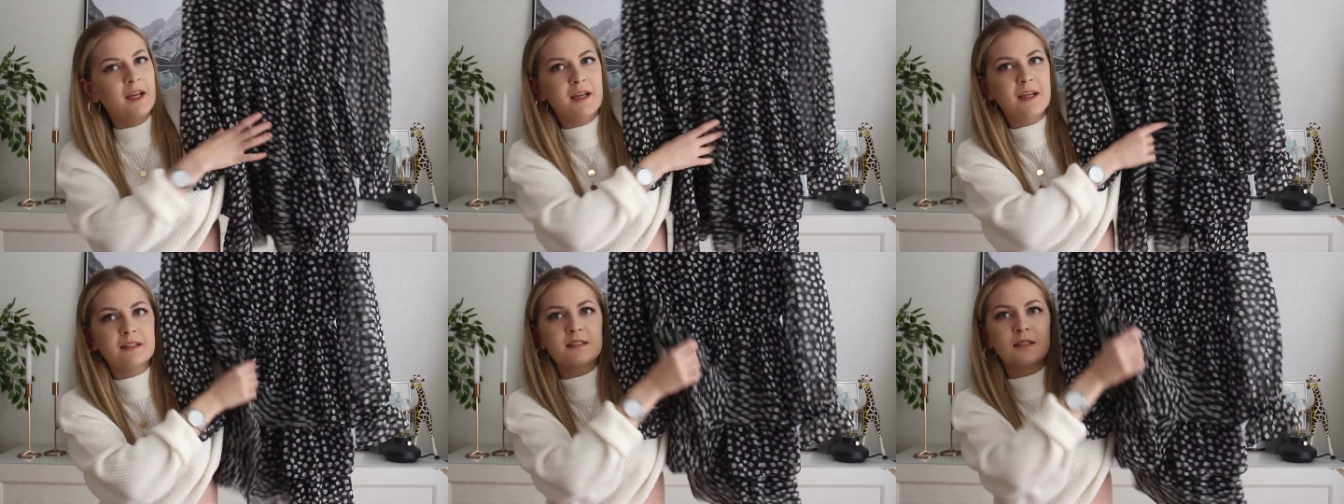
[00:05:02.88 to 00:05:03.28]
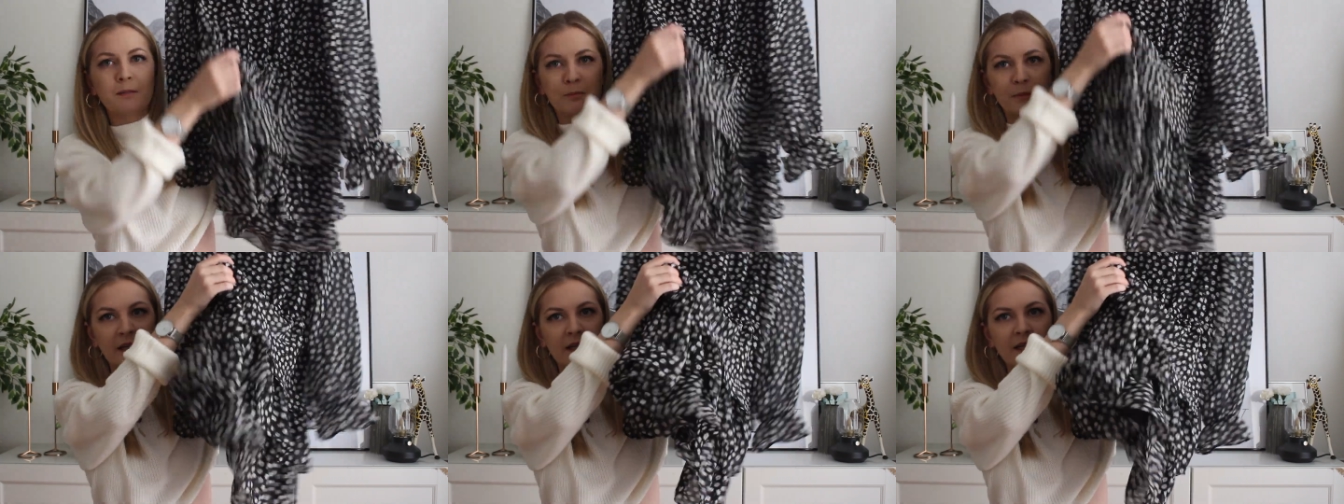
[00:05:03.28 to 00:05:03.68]
It's
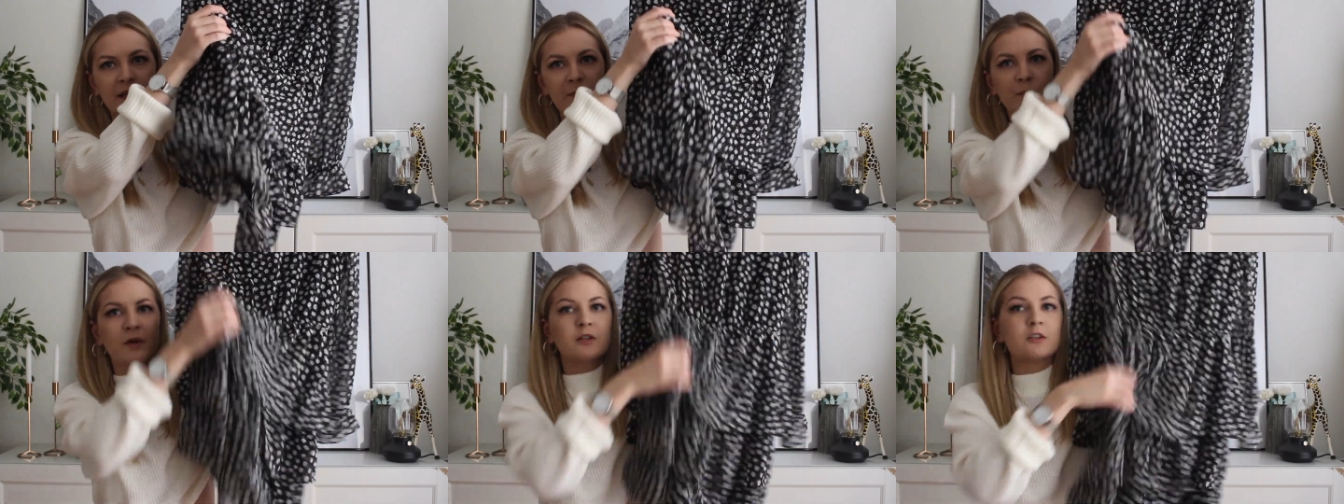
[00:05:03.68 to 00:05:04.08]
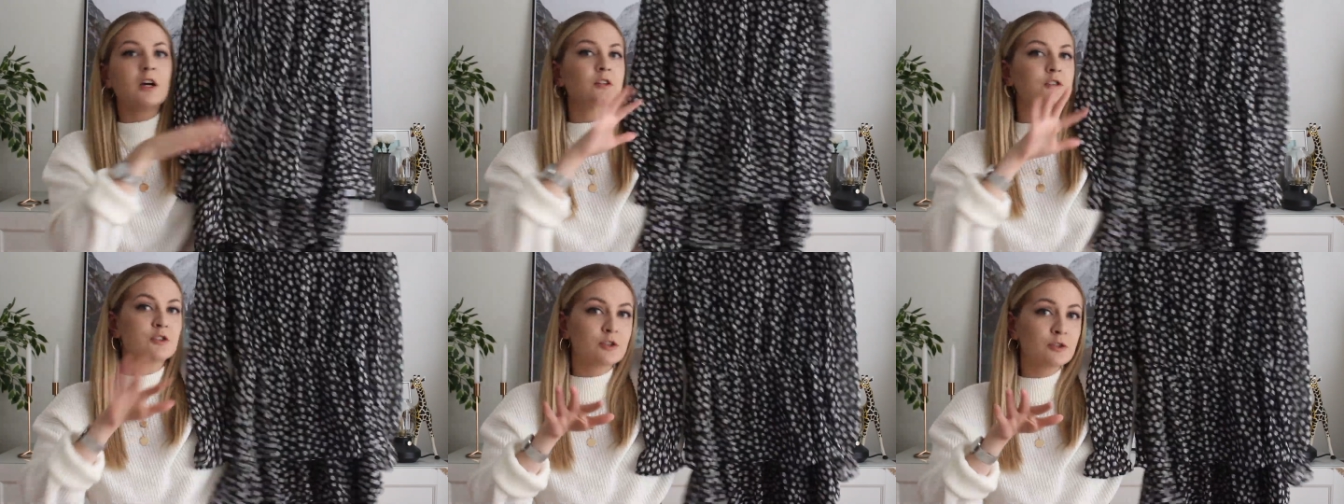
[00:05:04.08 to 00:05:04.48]
mini but
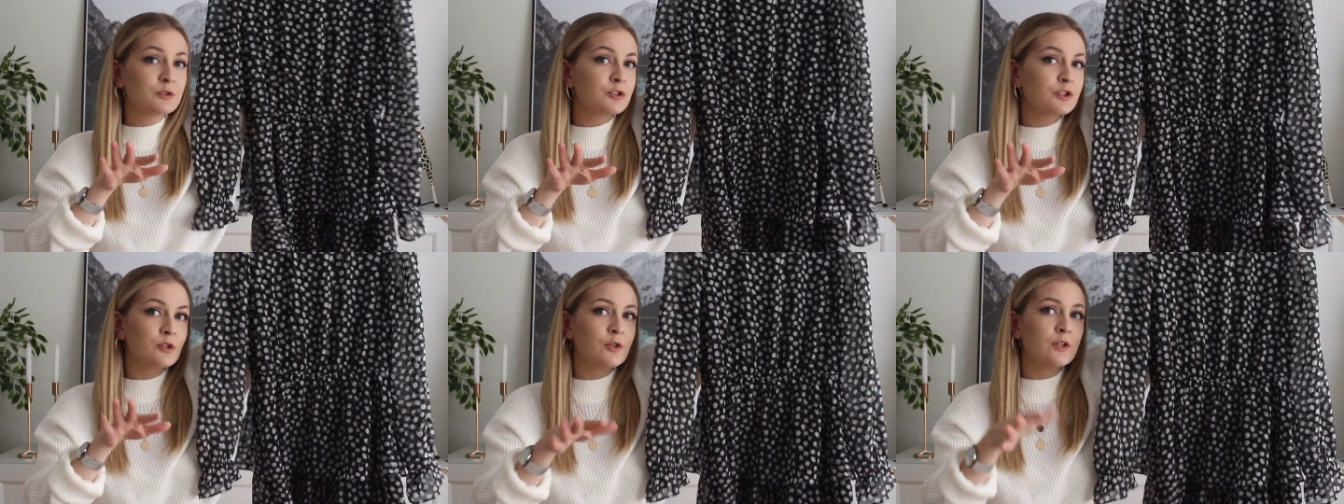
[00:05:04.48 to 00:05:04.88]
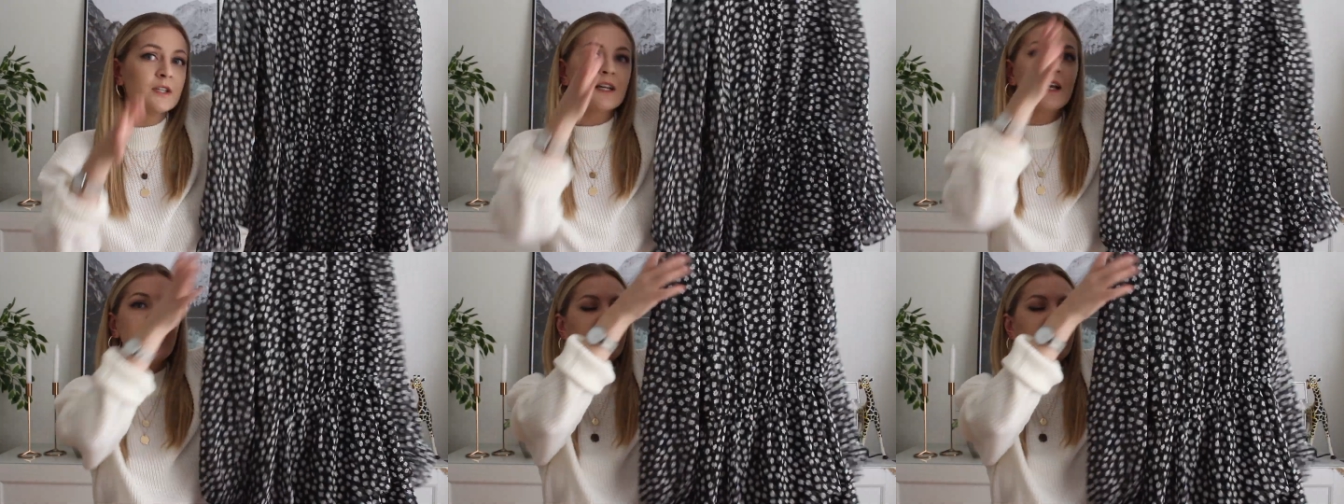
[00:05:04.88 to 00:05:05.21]
not too short.